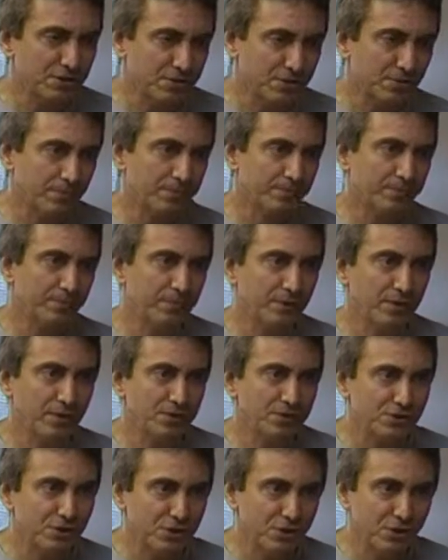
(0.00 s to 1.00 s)
Uncle is, Bonnie?
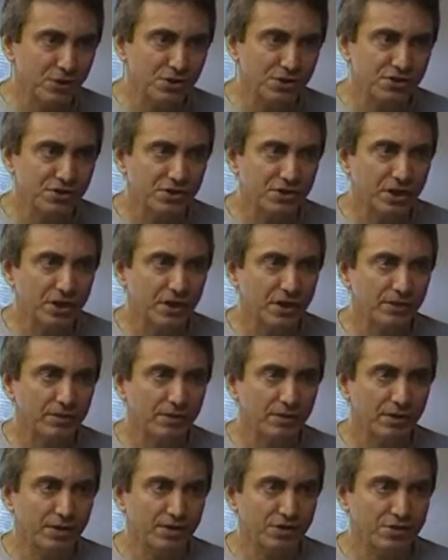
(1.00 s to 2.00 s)
Is
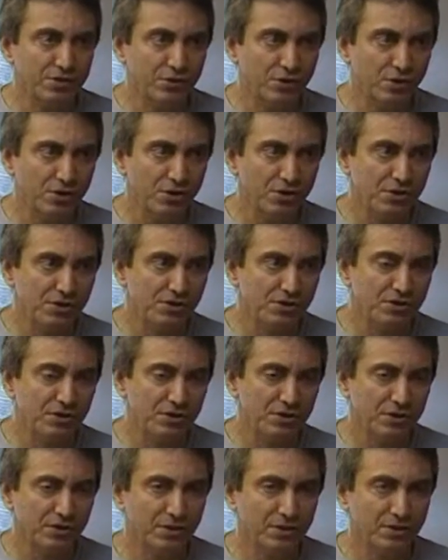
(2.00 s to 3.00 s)
Kurdistan? Is
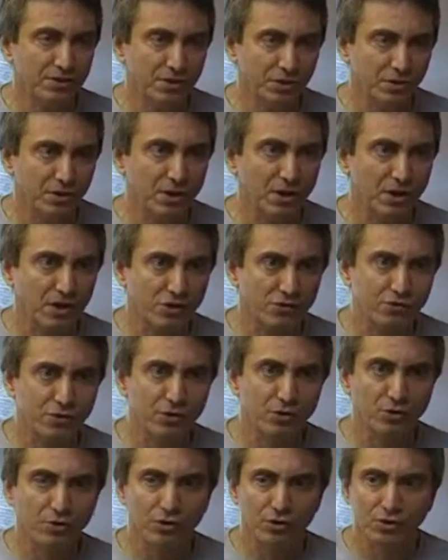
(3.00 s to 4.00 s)
Kurdis? Is there a
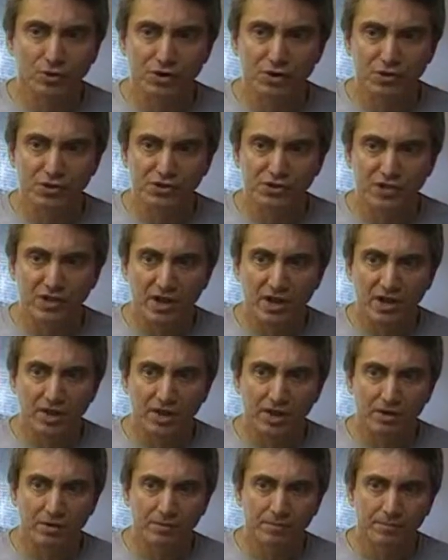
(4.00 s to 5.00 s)
country called
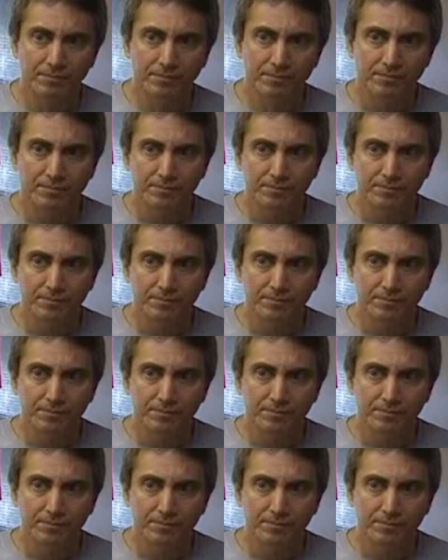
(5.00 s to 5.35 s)
Kurdistan now?